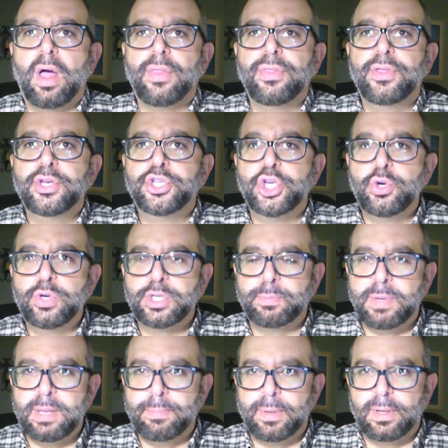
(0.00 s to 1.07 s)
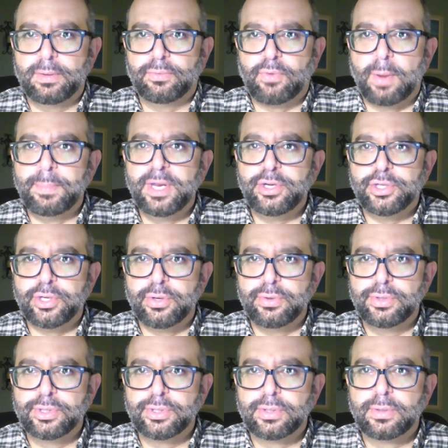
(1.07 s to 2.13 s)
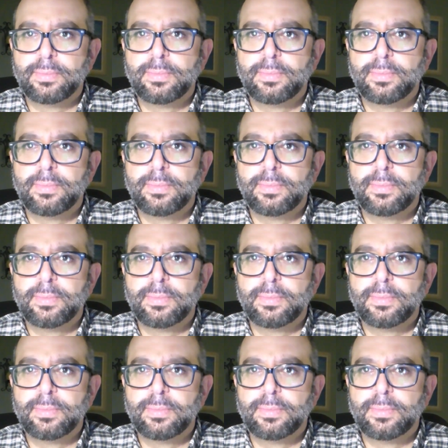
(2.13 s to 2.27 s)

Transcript: the Jewish people, remnant Jews,